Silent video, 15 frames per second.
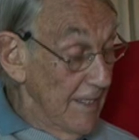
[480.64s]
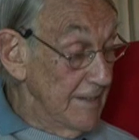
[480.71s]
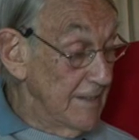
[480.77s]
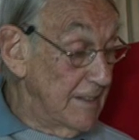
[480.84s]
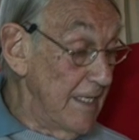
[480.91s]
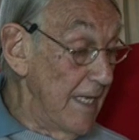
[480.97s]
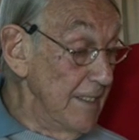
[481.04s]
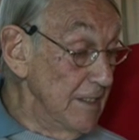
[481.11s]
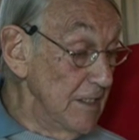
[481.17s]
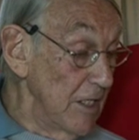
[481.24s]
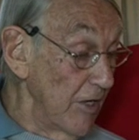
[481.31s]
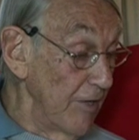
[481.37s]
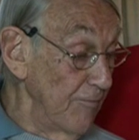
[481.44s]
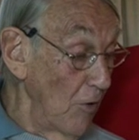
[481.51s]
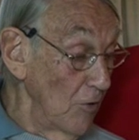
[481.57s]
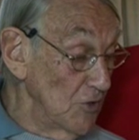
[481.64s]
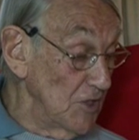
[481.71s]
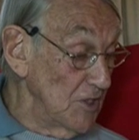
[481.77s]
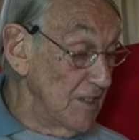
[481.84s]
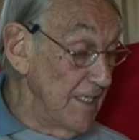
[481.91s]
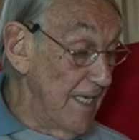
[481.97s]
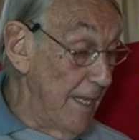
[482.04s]
senza
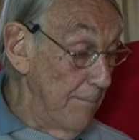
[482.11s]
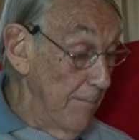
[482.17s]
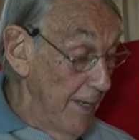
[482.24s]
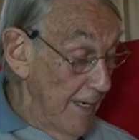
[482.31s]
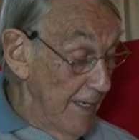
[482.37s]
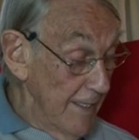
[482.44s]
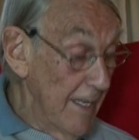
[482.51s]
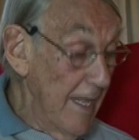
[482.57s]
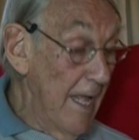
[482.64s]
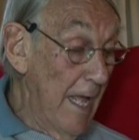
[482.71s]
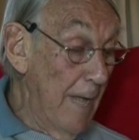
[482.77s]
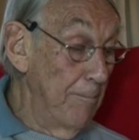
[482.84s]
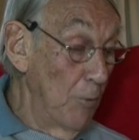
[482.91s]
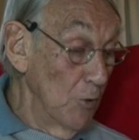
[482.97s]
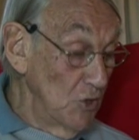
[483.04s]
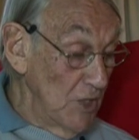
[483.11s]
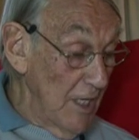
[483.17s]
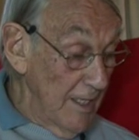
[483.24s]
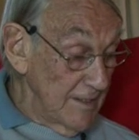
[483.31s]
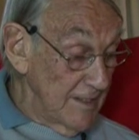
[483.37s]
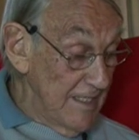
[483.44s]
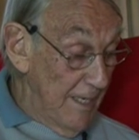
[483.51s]
rivolgersi a me,
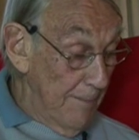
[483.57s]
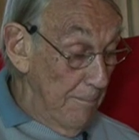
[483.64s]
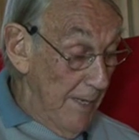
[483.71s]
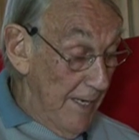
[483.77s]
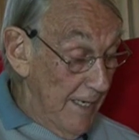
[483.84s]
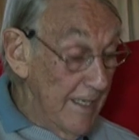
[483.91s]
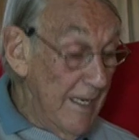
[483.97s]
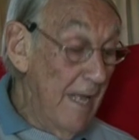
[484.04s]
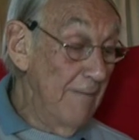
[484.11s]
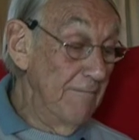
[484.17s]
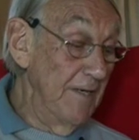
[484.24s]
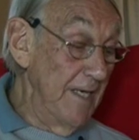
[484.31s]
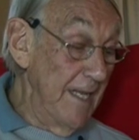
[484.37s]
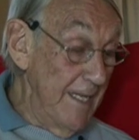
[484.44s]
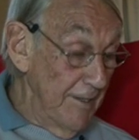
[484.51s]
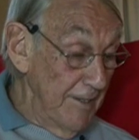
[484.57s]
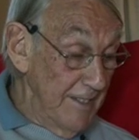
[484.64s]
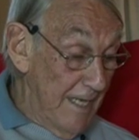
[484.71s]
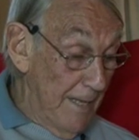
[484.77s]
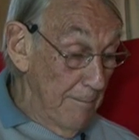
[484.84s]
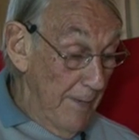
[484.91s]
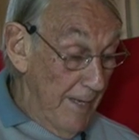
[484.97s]
appoggiarsi a me, venire
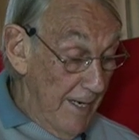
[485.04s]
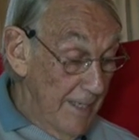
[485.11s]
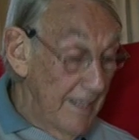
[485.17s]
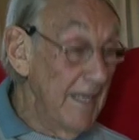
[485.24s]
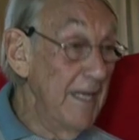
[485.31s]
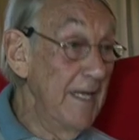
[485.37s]
da me,